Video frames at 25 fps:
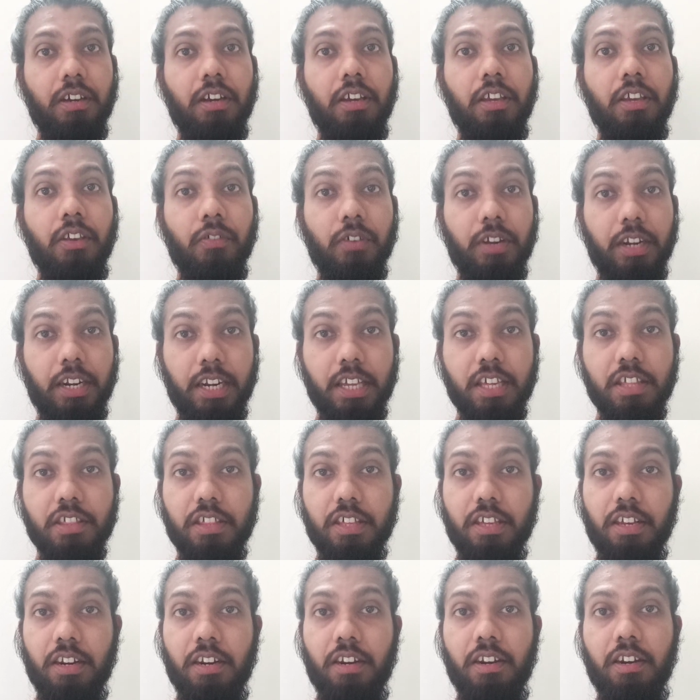your
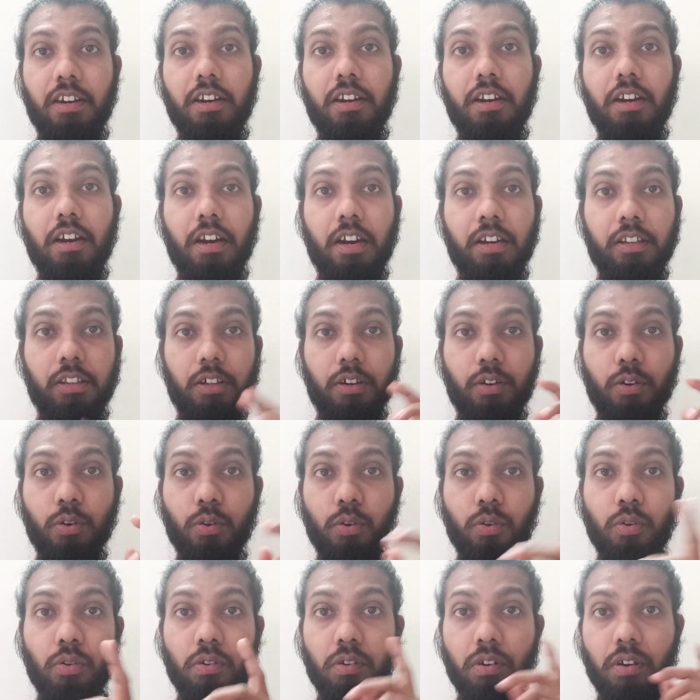nation, and the whole